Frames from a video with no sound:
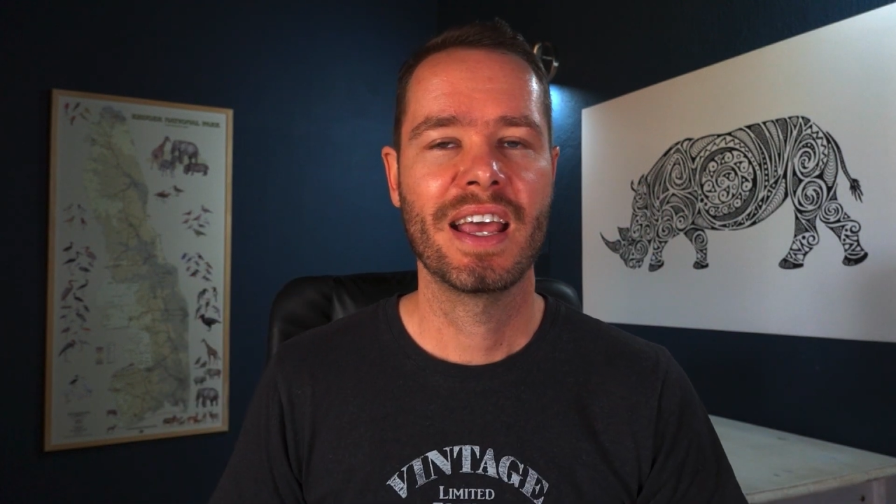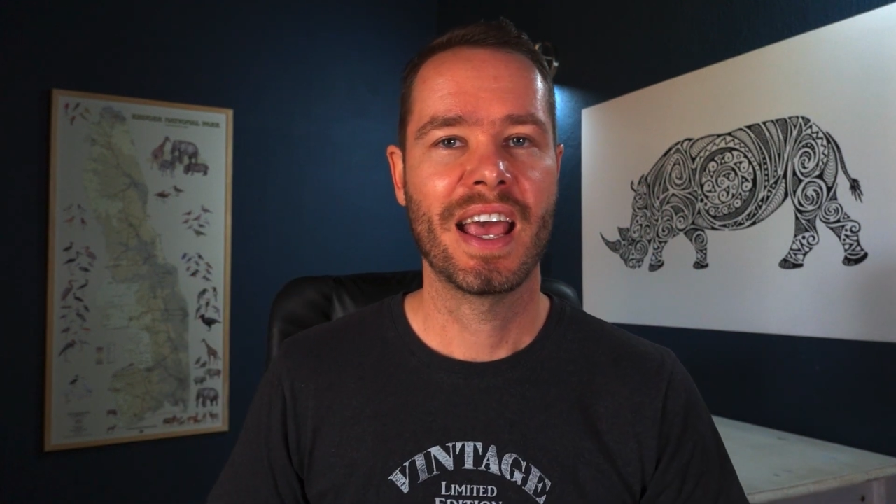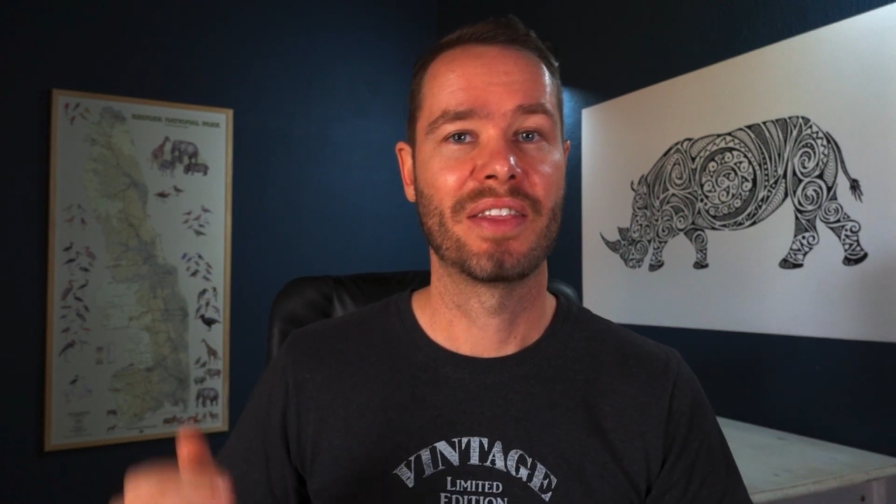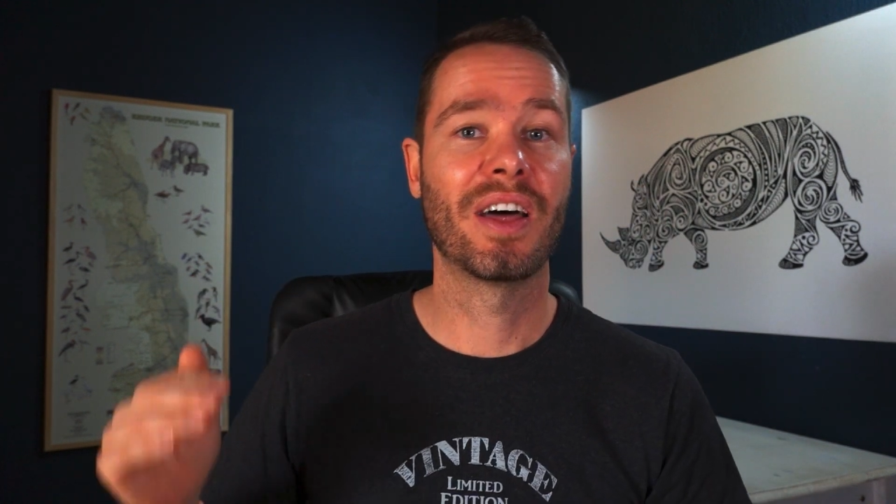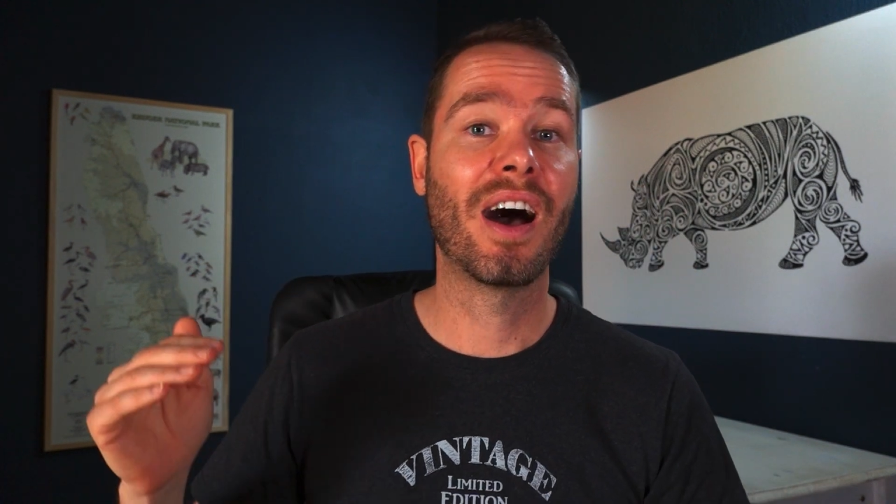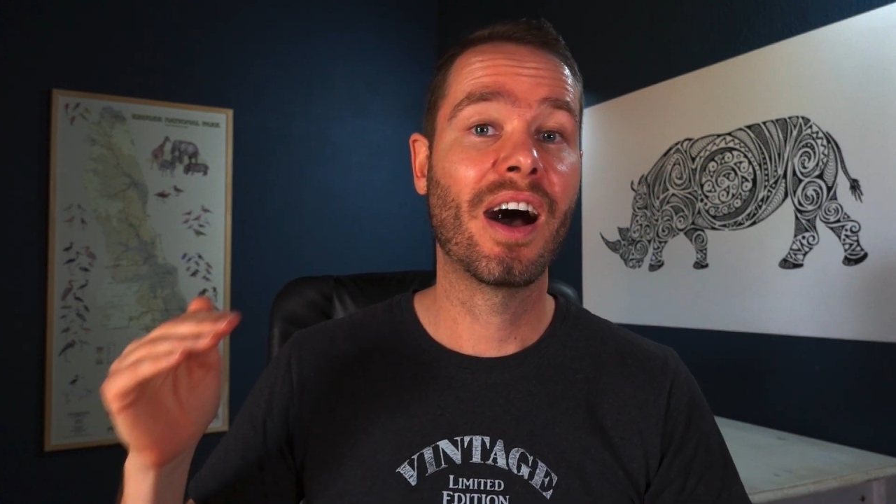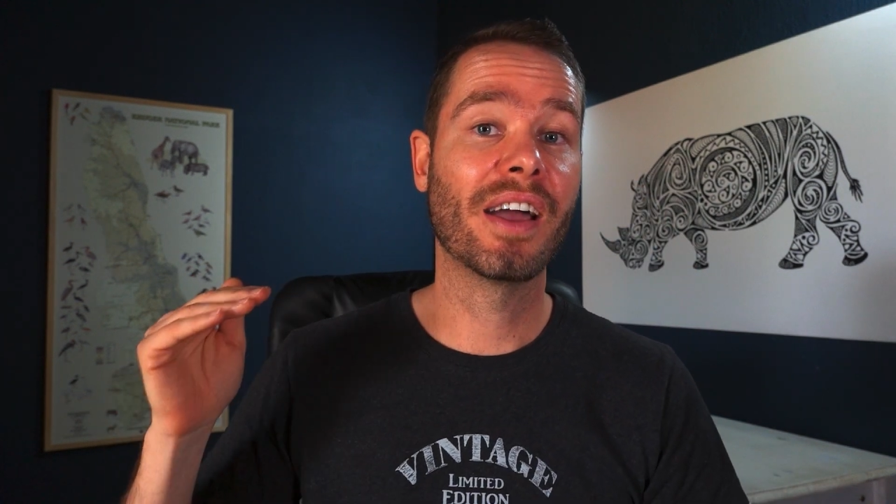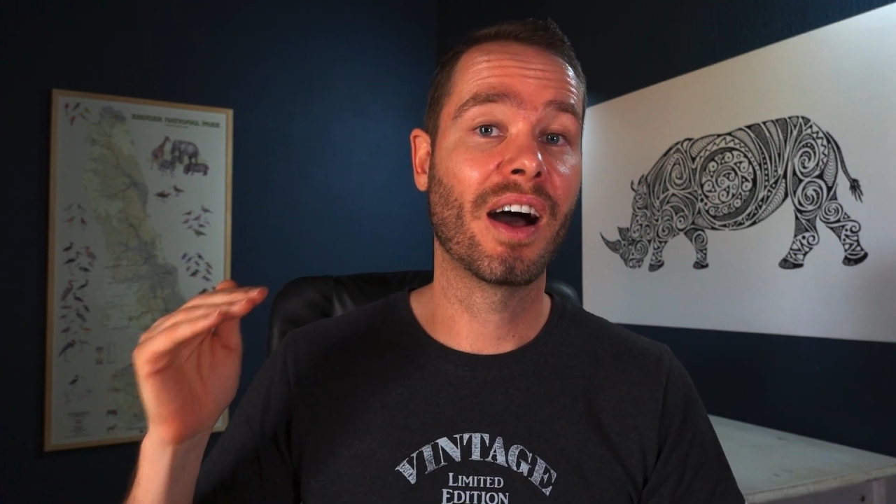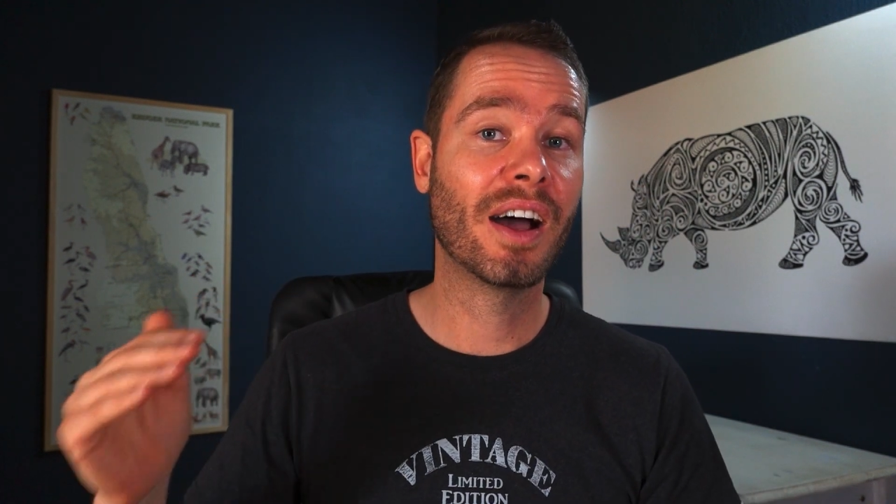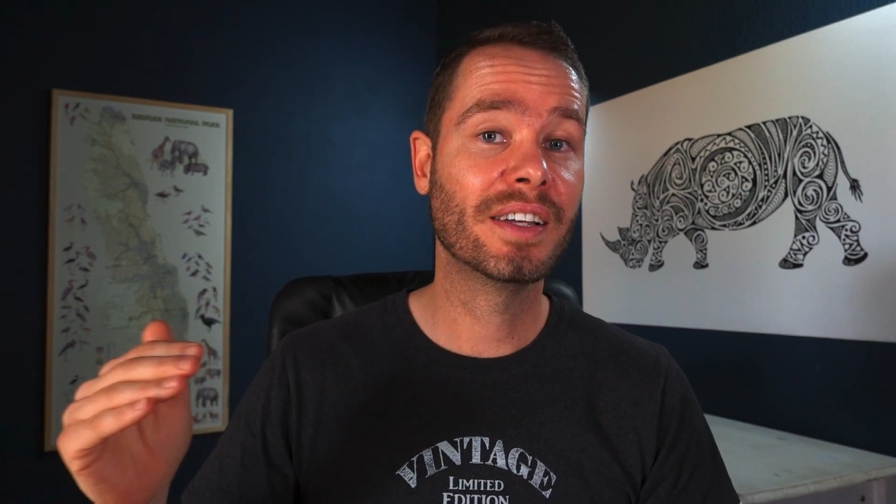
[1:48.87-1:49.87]
and the high
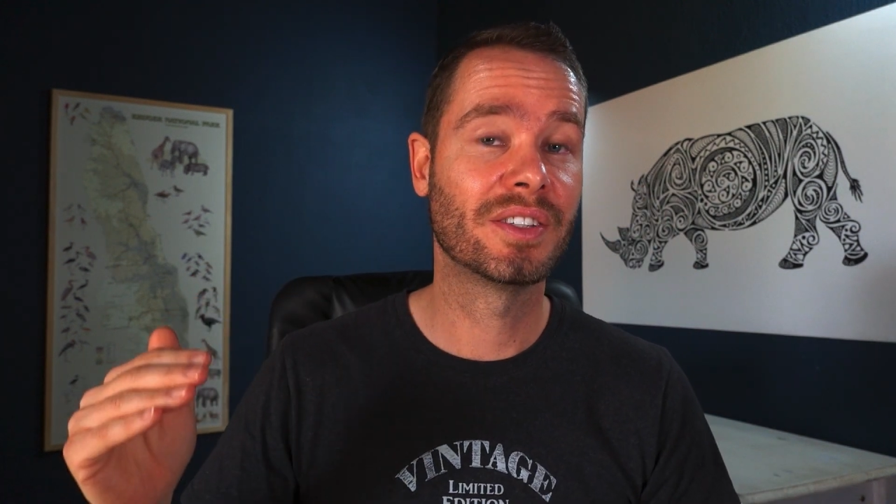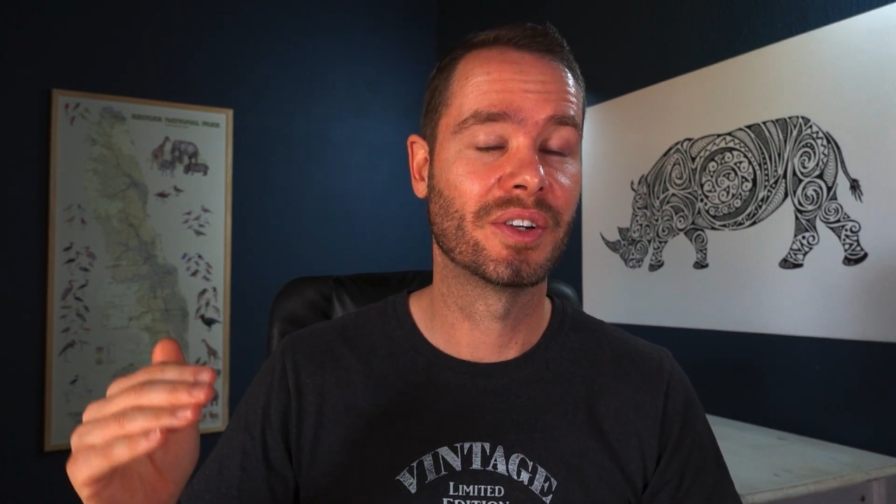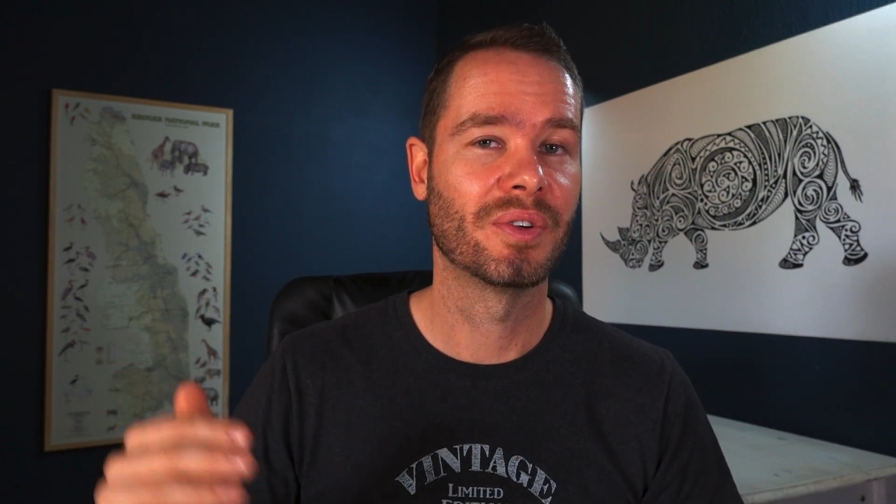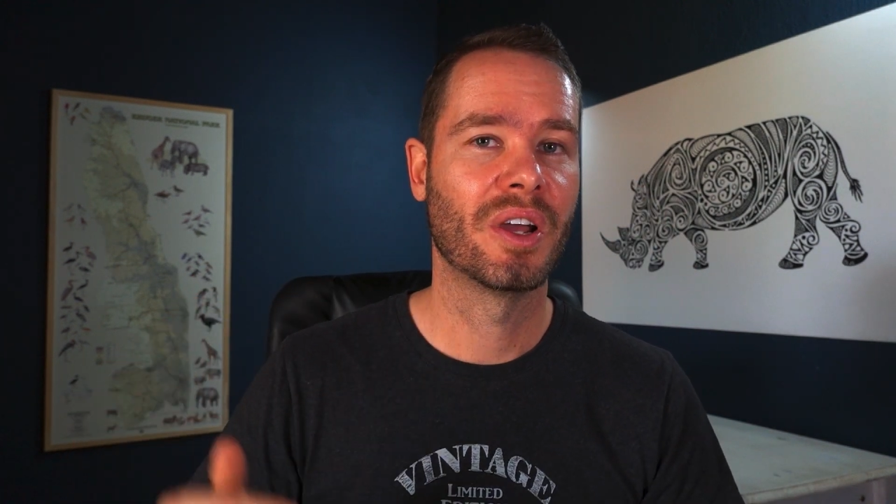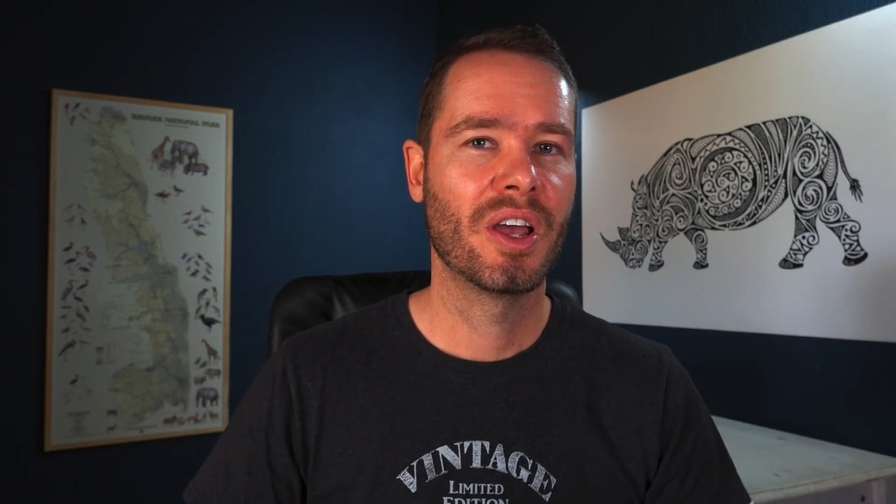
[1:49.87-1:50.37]
ISO,